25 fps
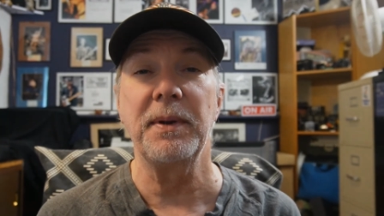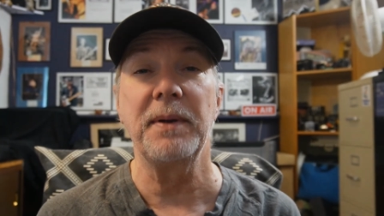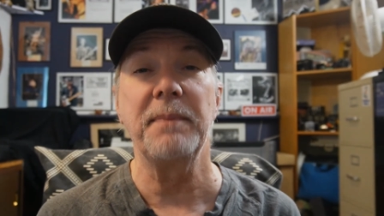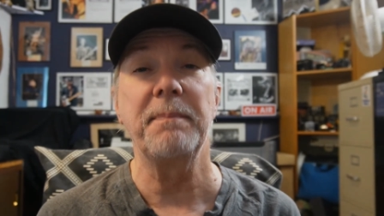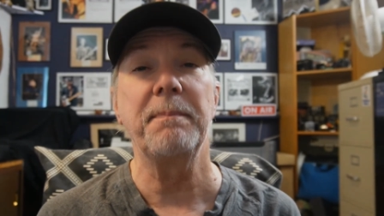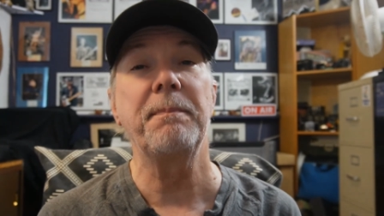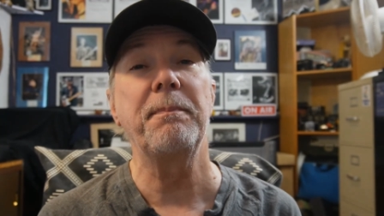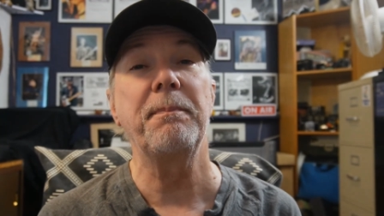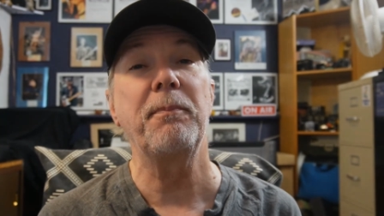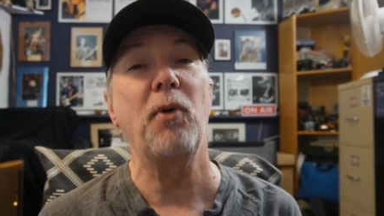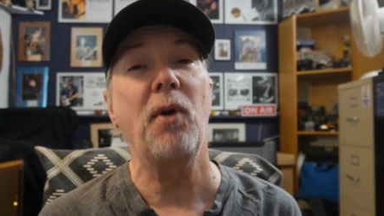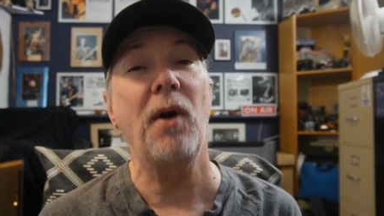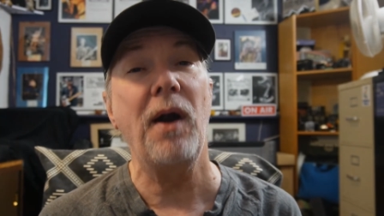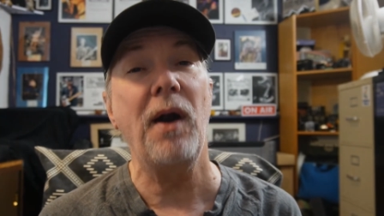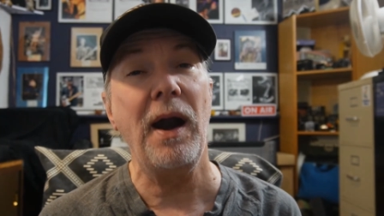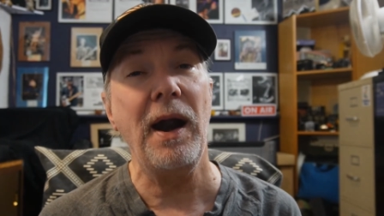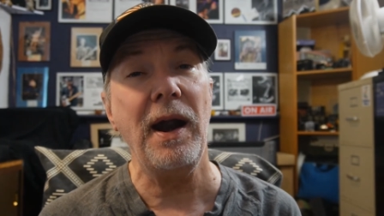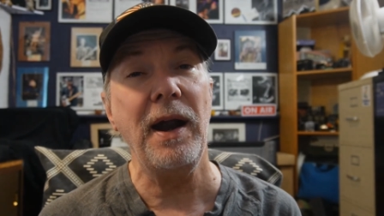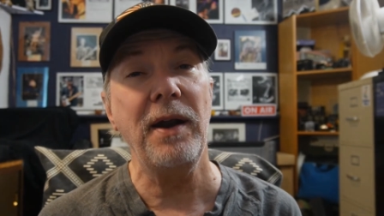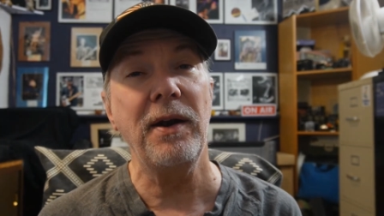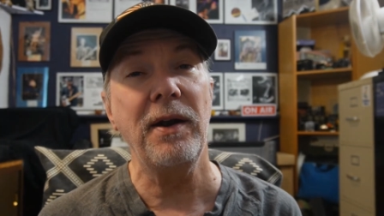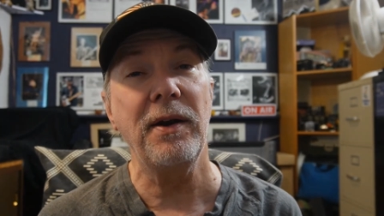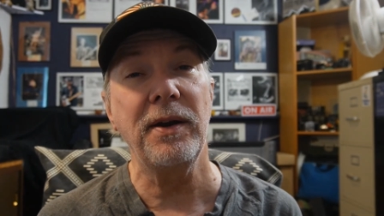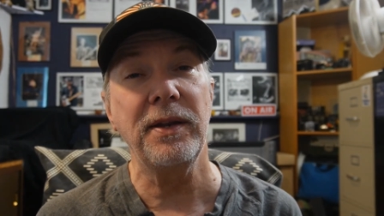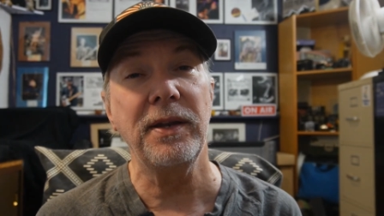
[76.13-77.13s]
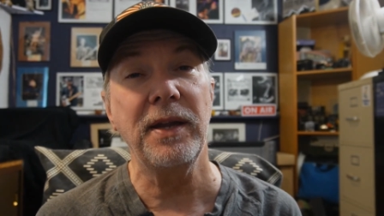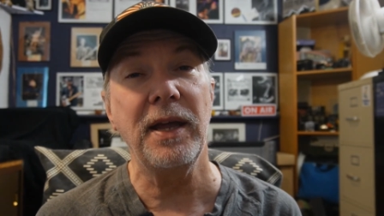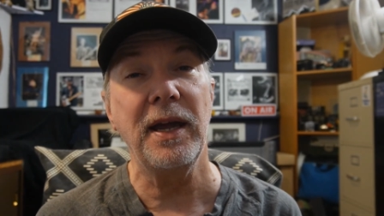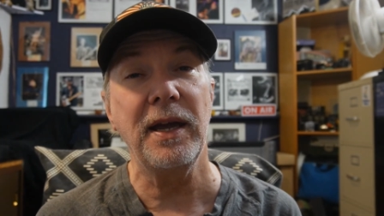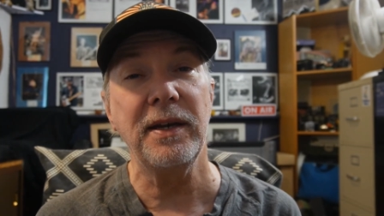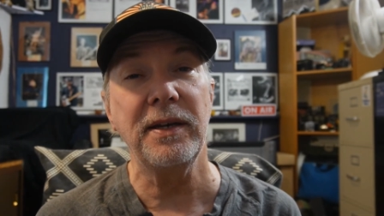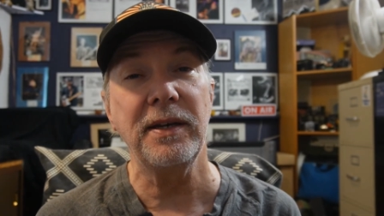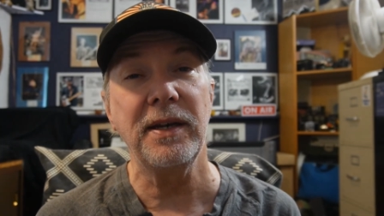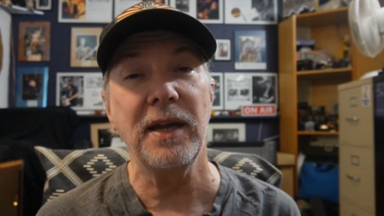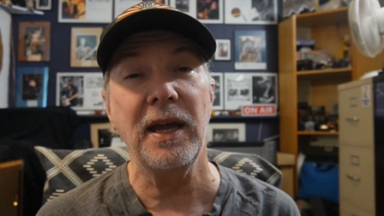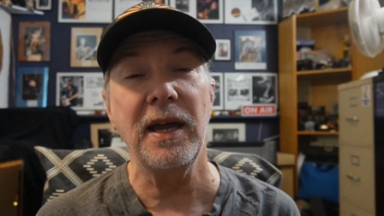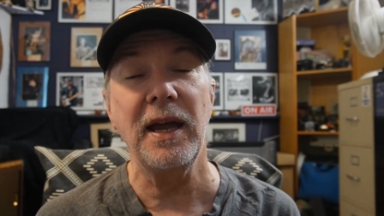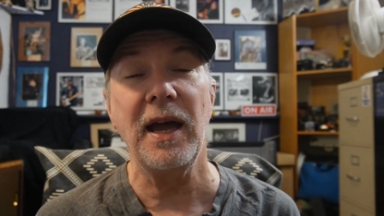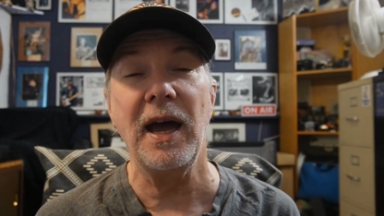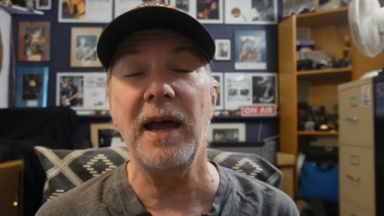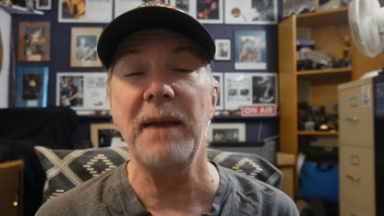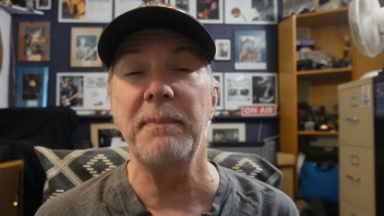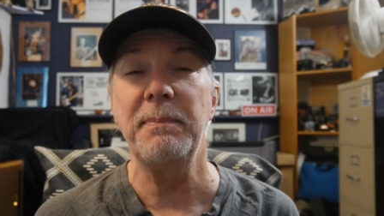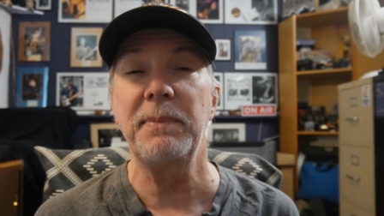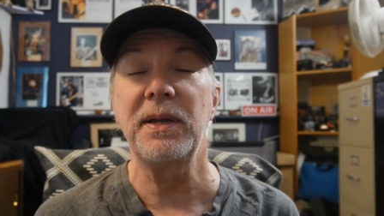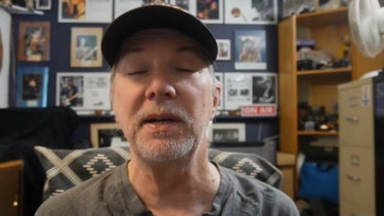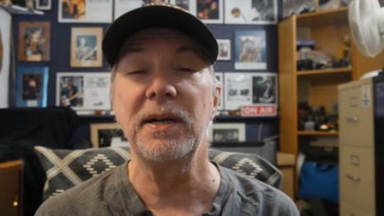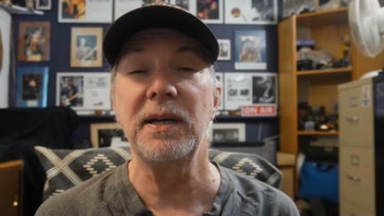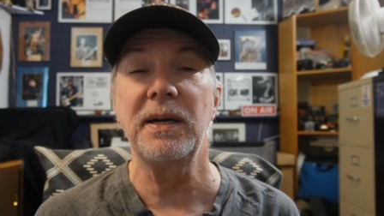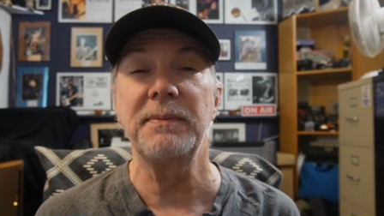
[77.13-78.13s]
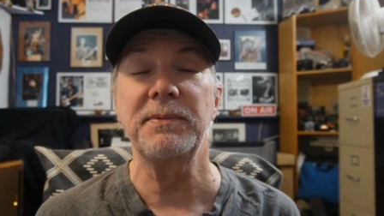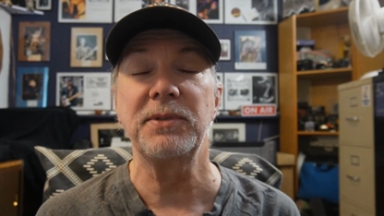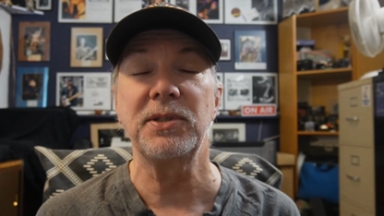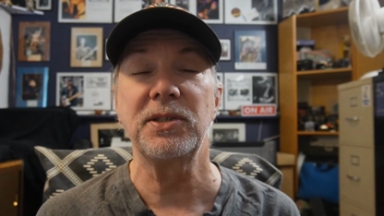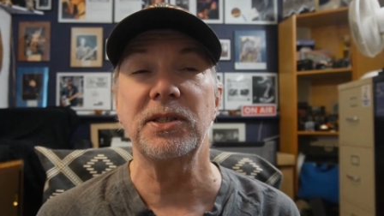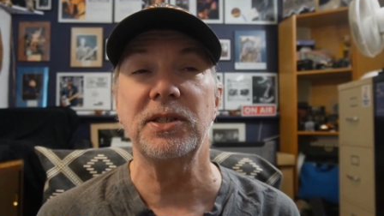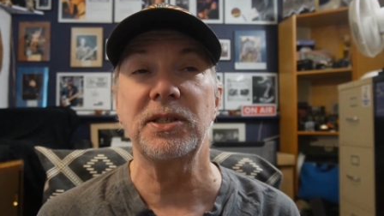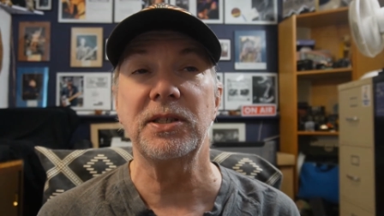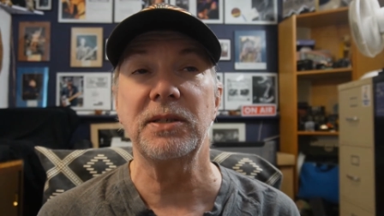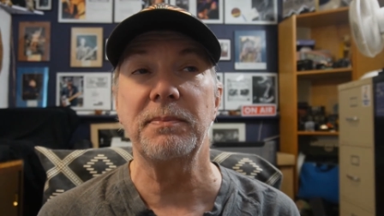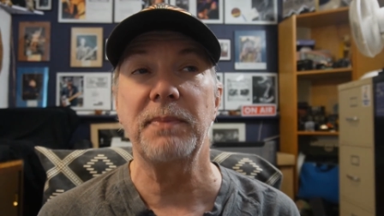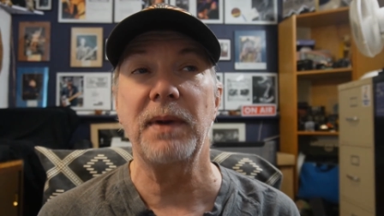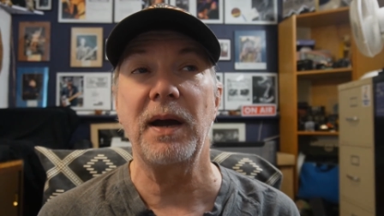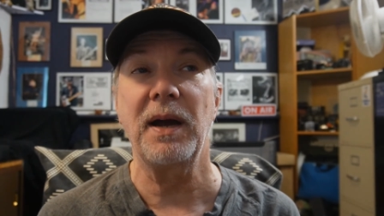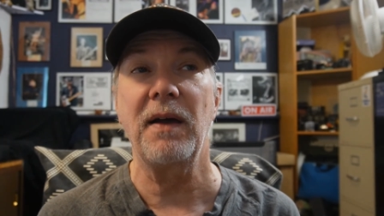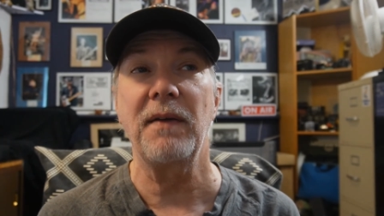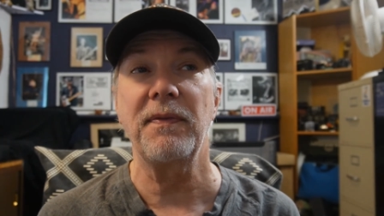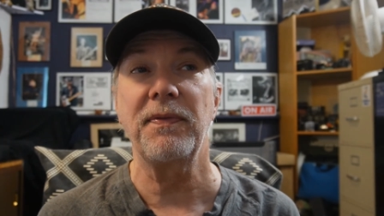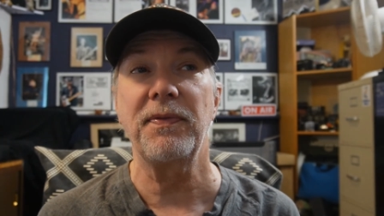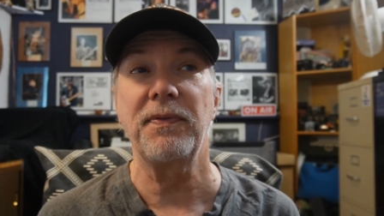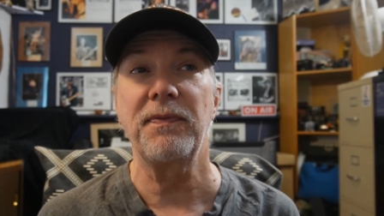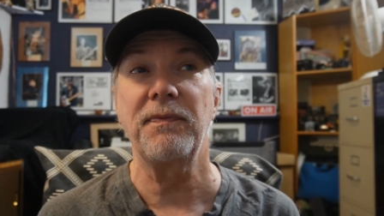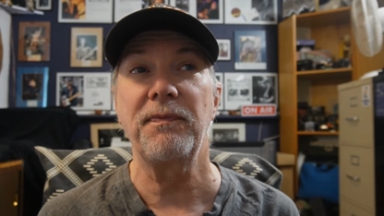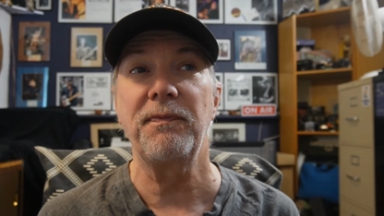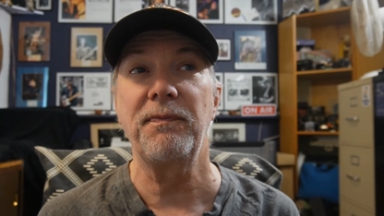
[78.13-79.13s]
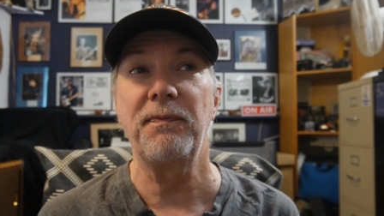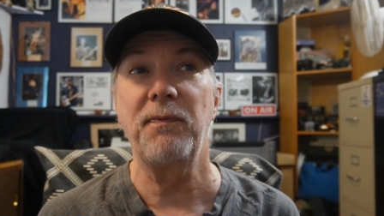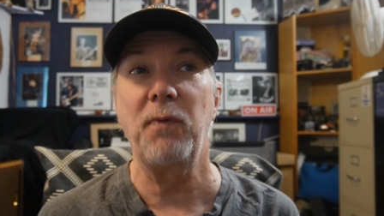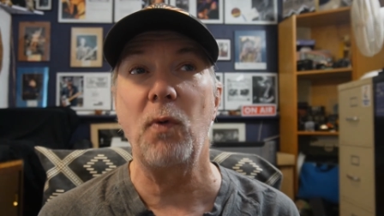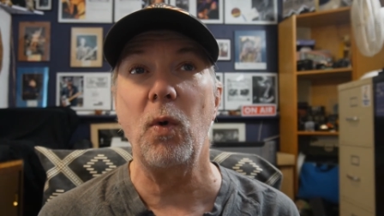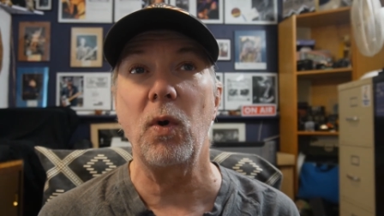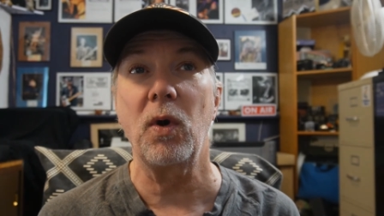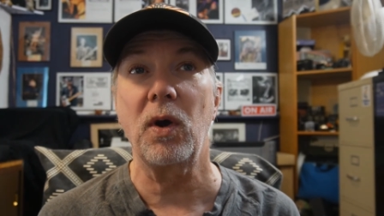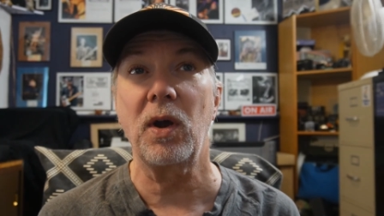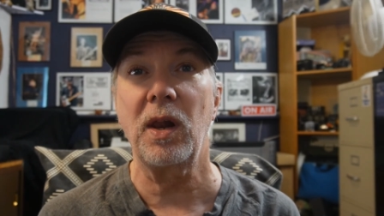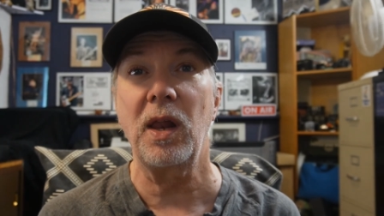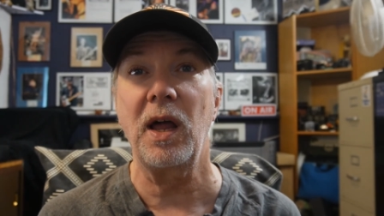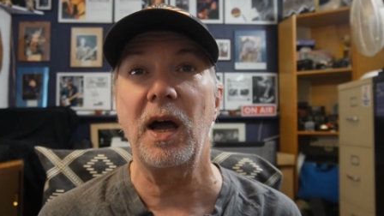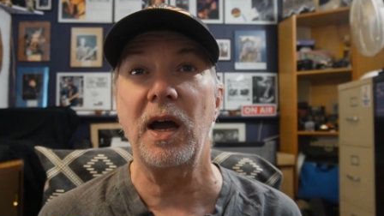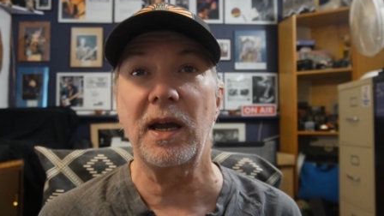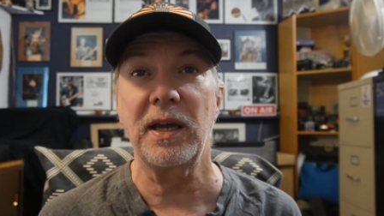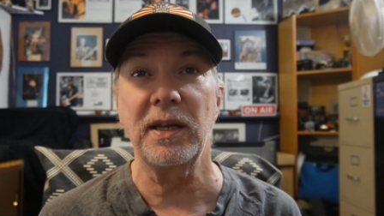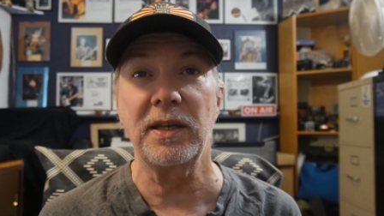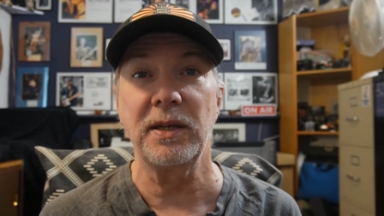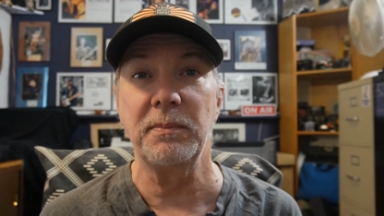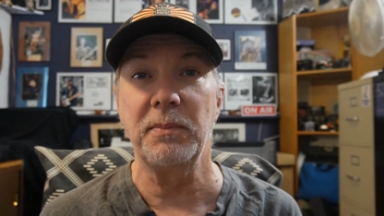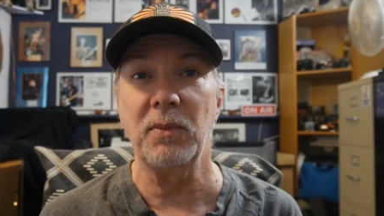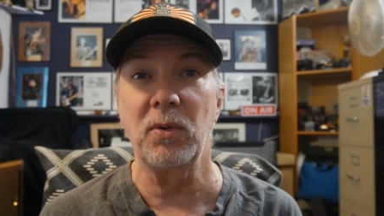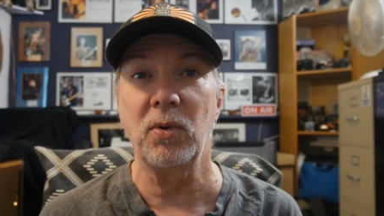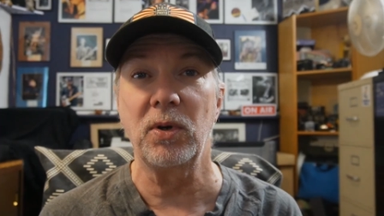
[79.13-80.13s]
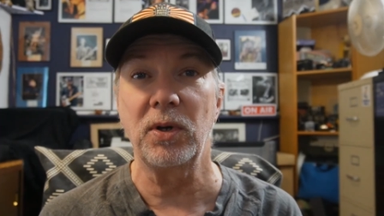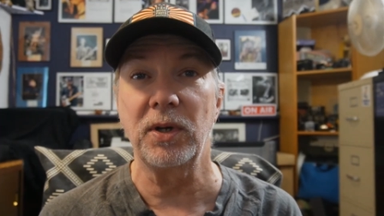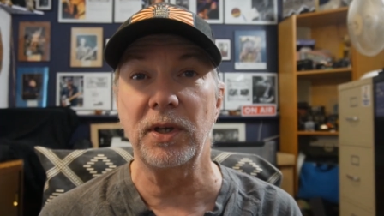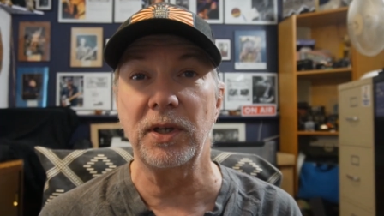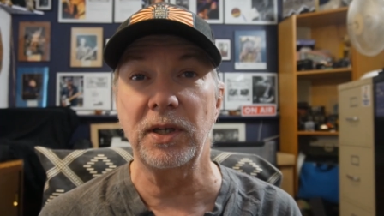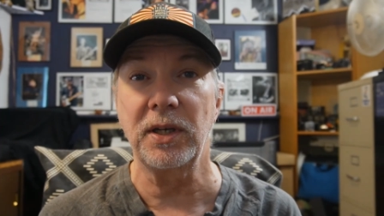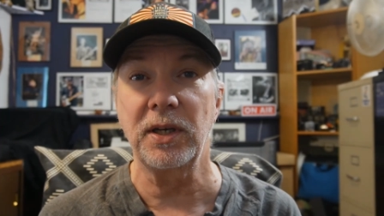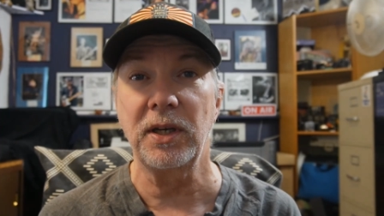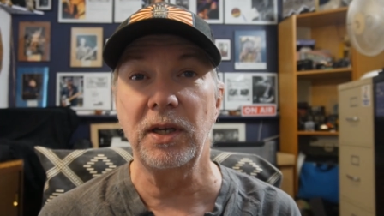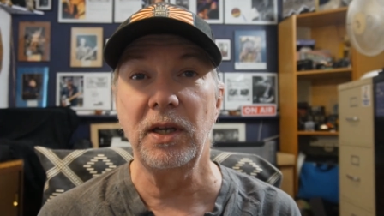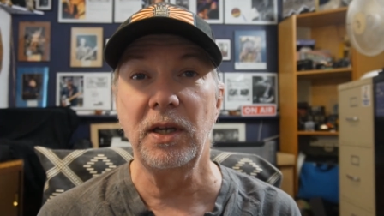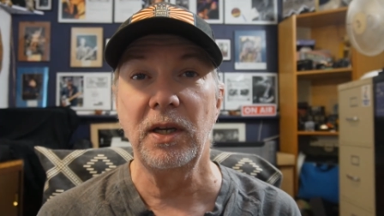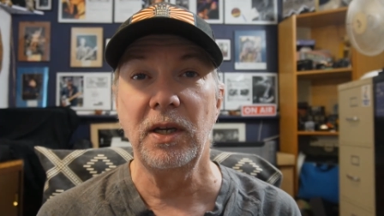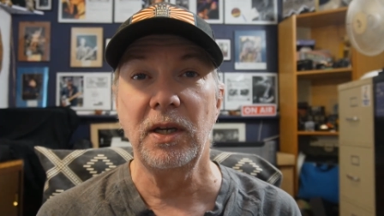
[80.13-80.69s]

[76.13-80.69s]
But prior in that day, I'd been up since about 4 o'clock in the morning